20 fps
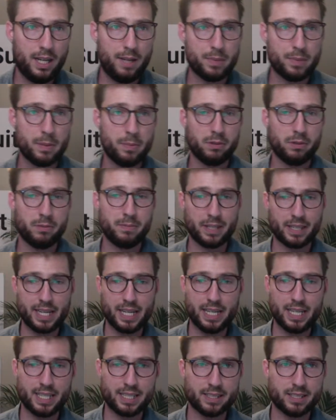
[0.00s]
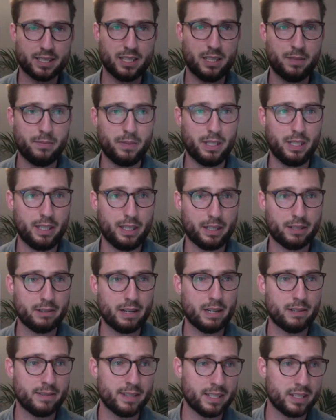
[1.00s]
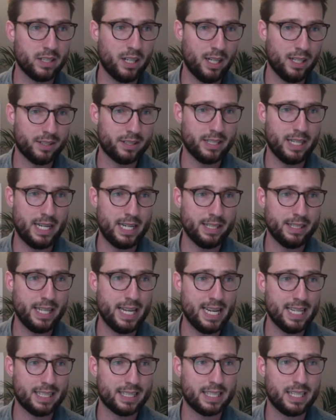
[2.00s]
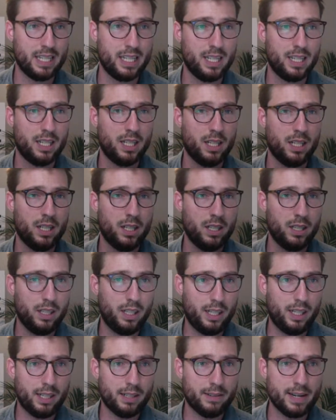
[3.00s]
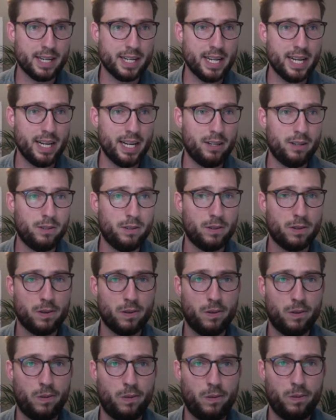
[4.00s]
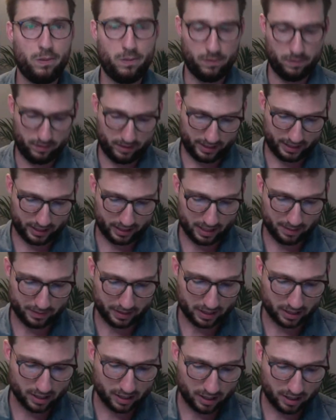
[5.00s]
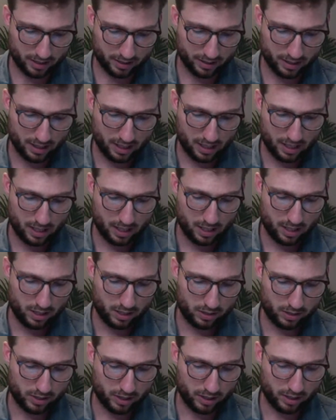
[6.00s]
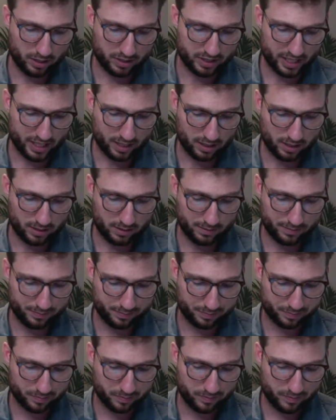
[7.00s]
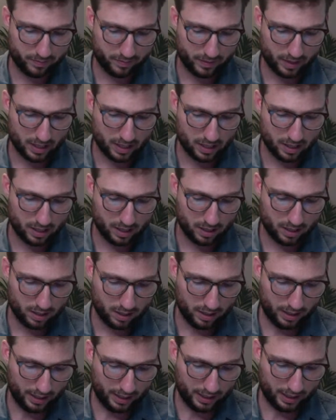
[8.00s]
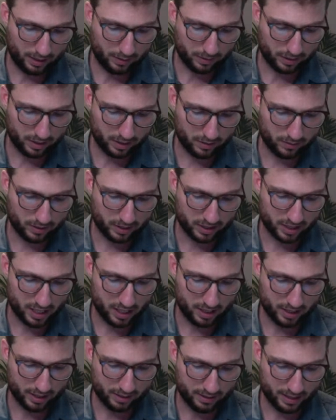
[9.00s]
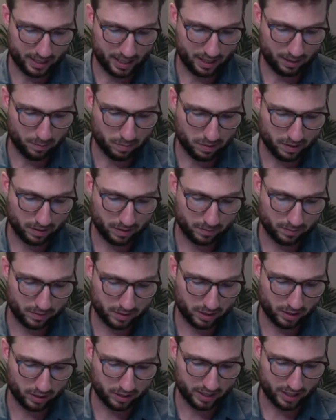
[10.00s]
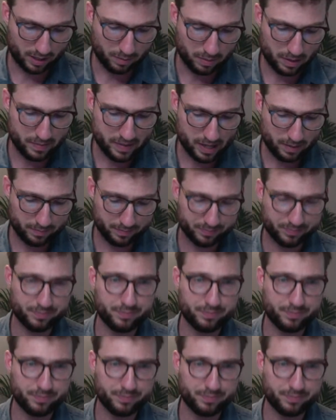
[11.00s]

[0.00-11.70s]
People have been getting some great results on that. Right now, there's something called SoloSettle. We're just calling it right now SoloSettle Premium.